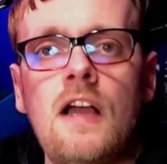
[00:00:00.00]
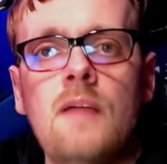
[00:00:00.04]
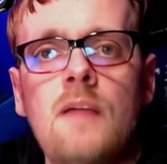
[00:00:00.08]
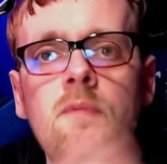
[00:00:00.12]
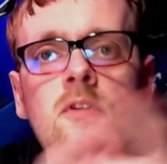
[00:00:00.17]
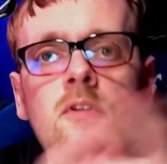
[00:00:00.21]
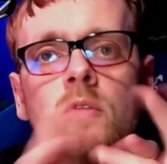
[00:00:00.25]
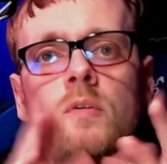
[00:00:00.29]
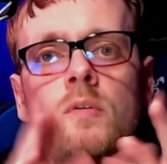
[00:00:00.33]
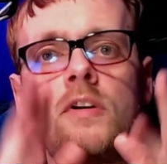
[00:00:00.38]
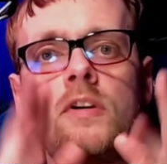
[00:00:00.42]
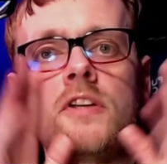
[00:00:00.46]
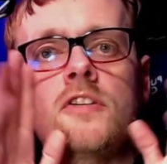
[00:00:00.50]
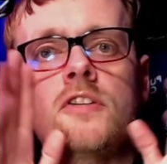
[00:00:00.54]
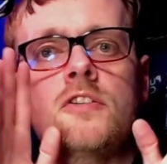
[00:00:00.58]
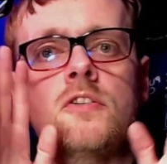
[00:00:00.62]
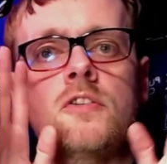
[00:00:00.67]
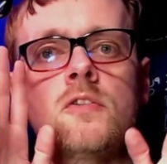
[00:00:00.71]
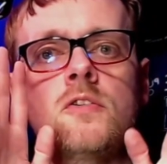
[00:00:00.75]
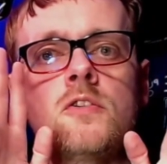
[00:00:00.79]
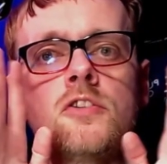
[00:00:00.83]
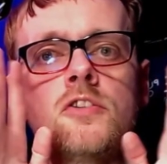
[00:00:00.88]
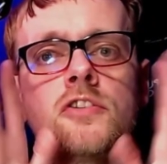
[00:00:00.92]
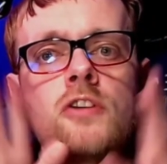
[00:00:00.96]
I'm going
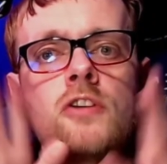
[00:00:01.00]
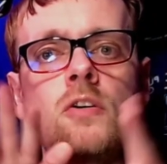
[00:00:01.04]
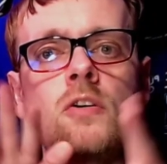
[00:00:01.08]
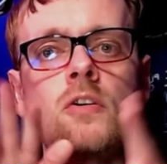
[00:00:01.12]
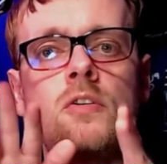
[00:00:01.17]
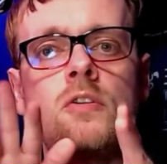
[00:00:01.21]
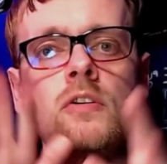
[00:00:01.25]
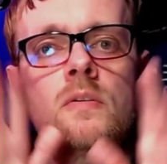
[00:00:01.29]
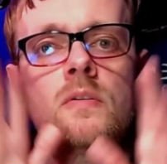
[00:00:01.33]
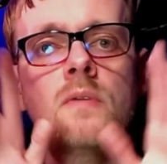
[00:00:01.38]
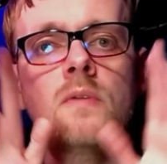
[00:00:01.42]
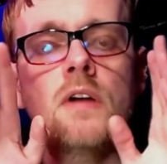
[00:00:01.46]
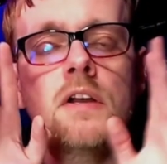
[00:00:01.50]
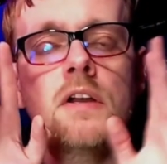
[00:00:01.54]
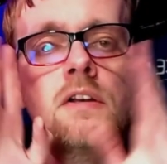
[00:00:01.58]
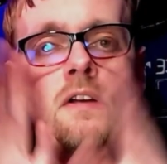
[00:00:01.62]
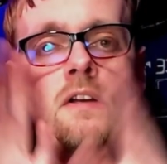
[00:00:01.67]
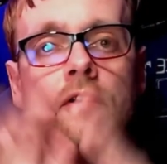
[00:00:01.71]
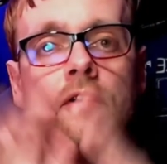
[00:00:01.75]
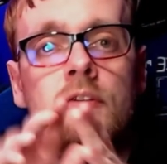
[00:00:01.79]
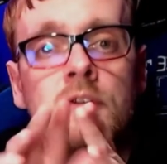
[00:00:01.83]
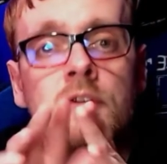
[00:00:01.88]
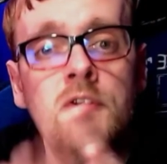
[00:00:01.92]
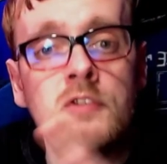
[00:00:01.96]
to show you
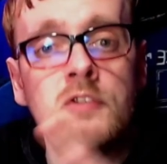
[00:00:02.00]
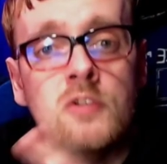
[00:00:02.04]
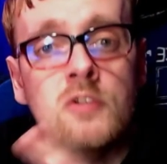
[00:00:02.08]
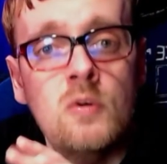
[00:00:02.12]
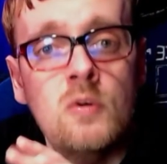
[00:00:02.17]
another